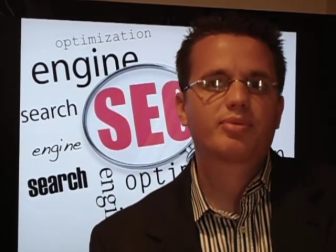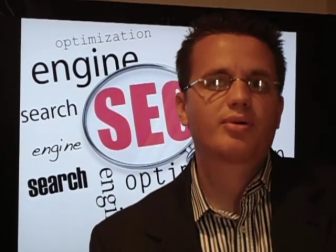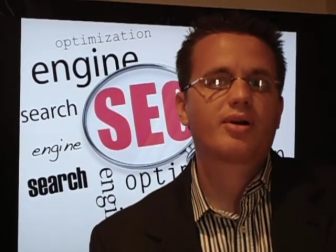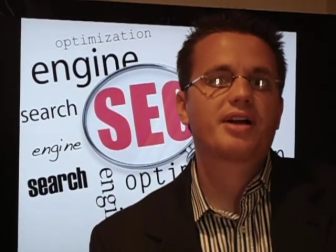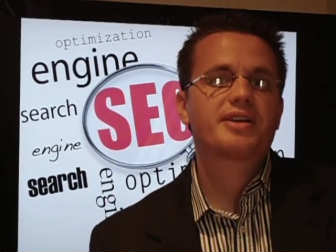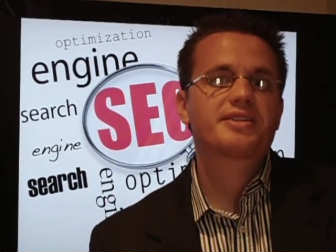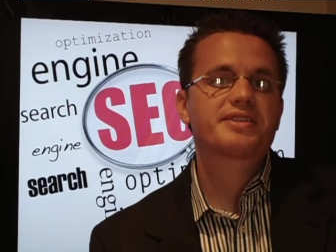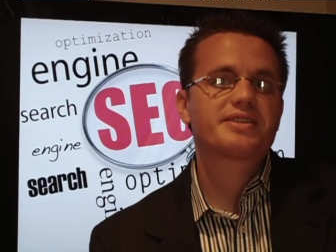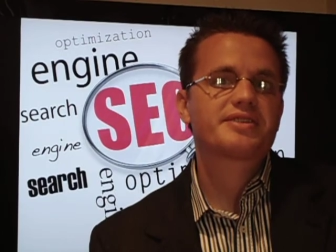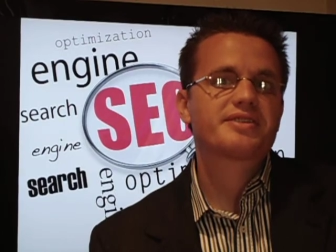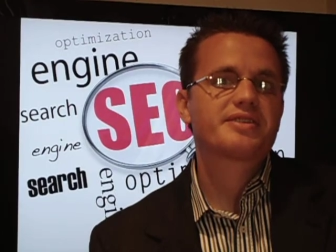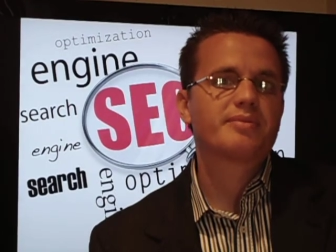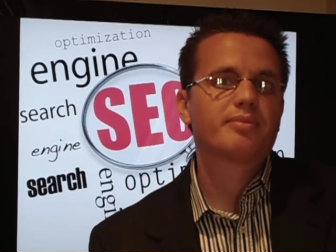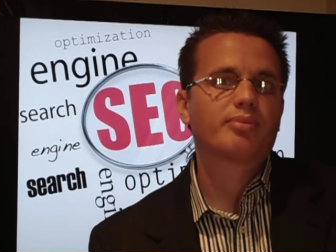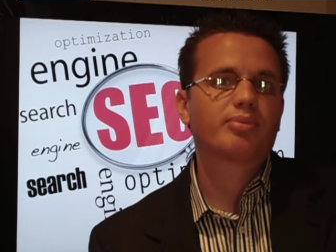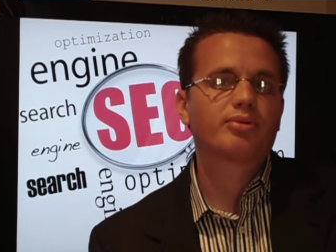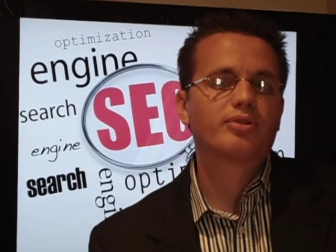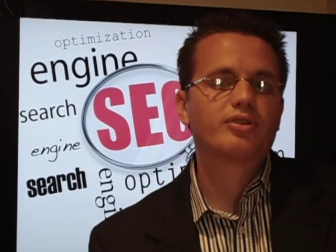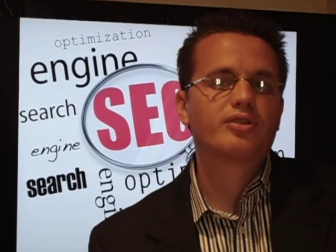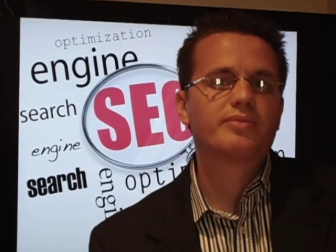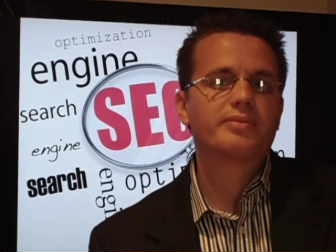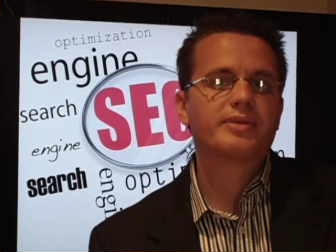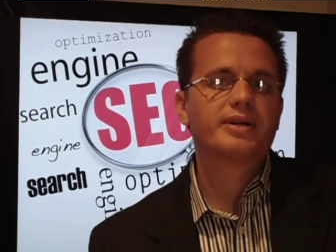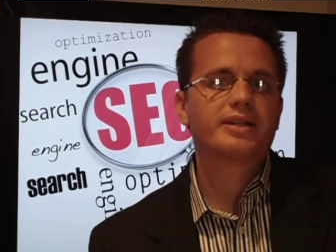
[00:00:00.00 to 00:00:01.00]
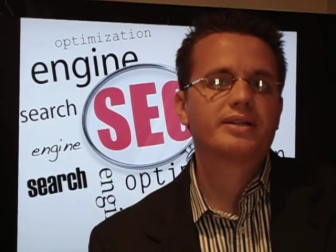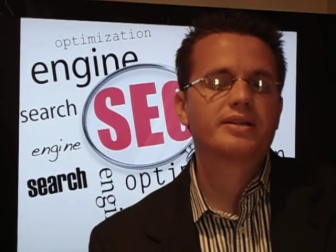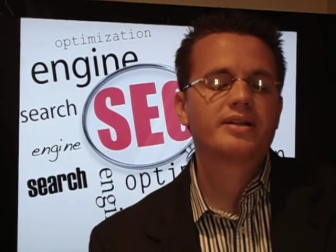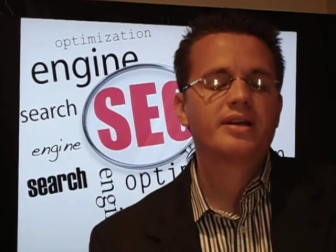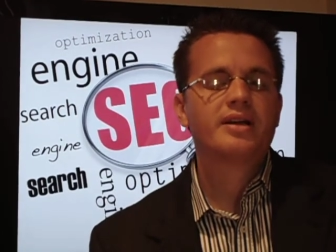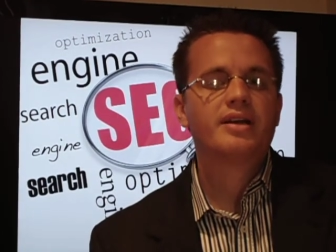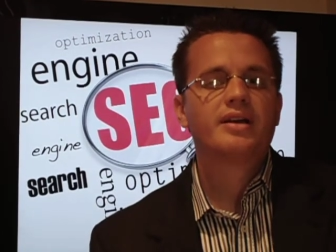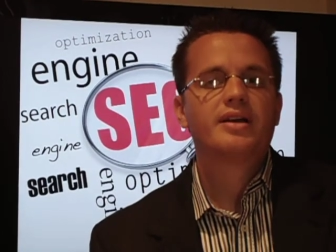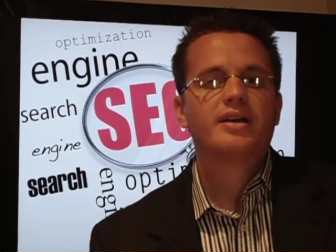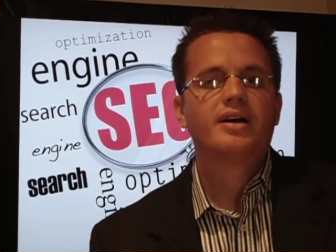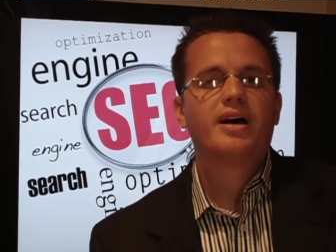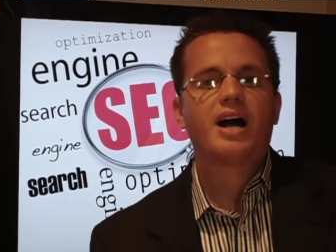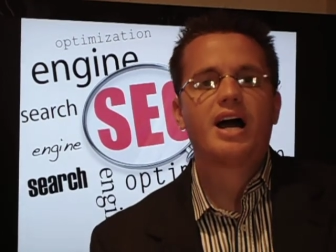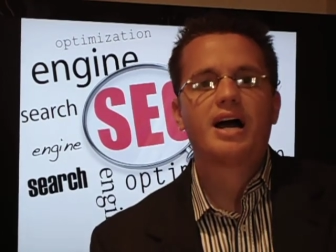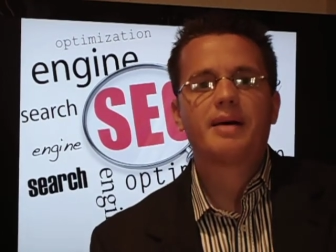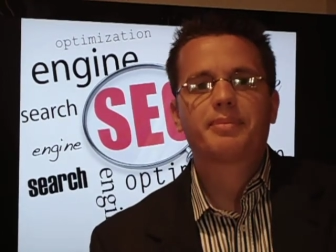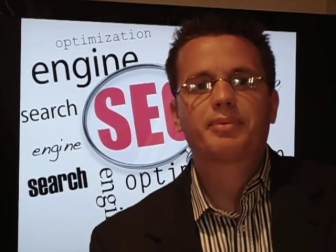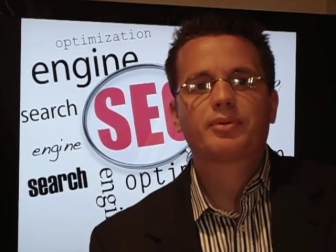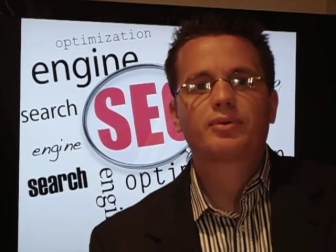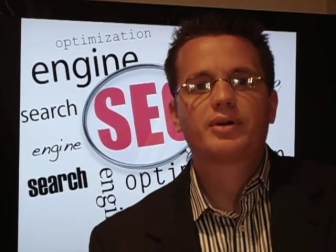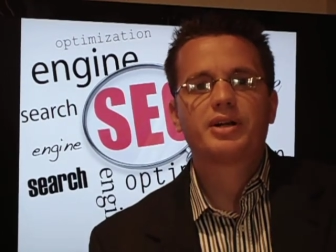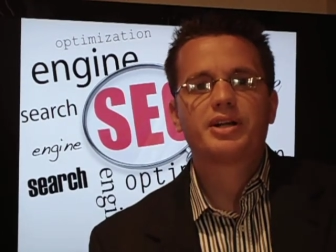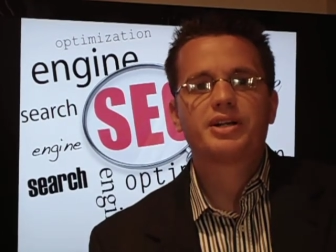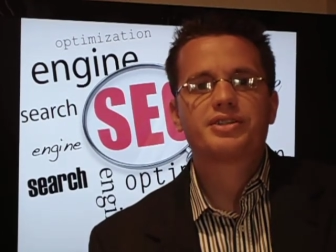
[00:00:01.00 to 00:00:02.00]
process improvement,
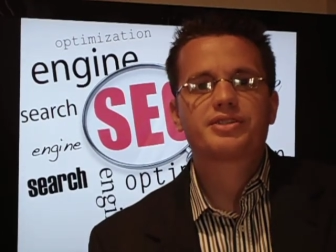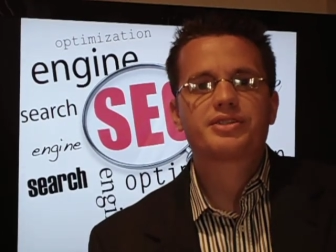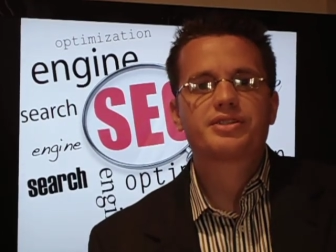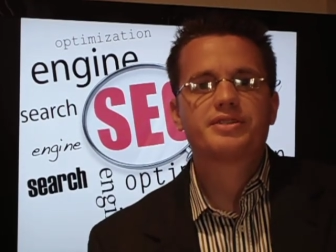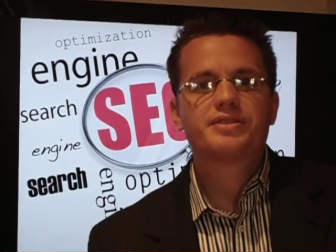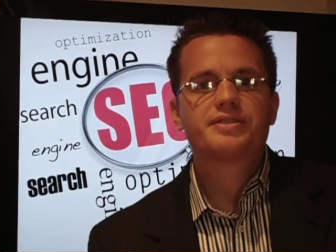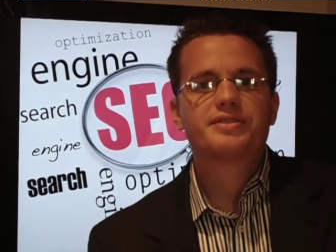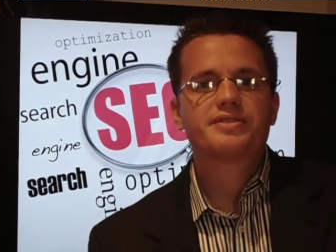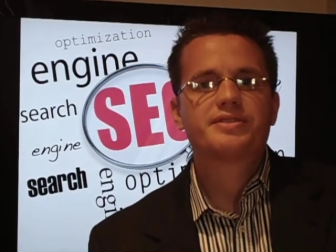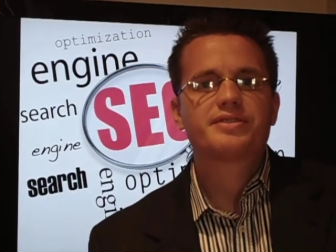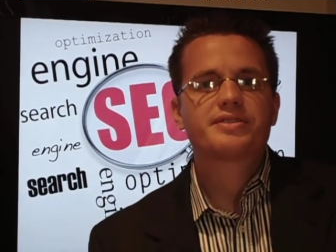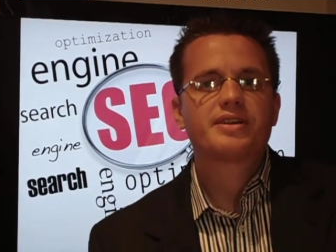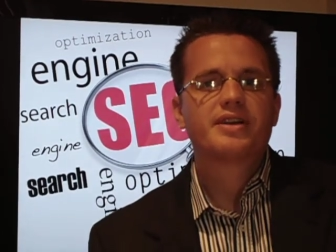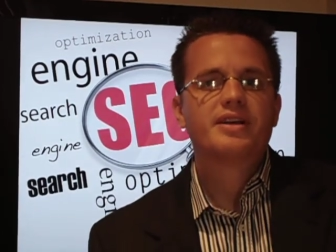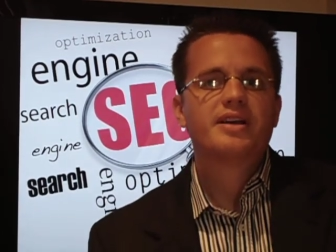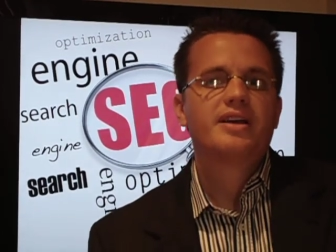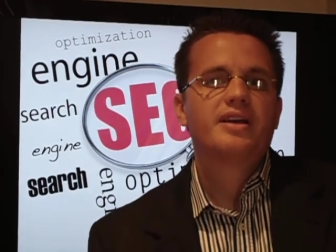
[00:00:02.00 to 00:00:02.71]
operations,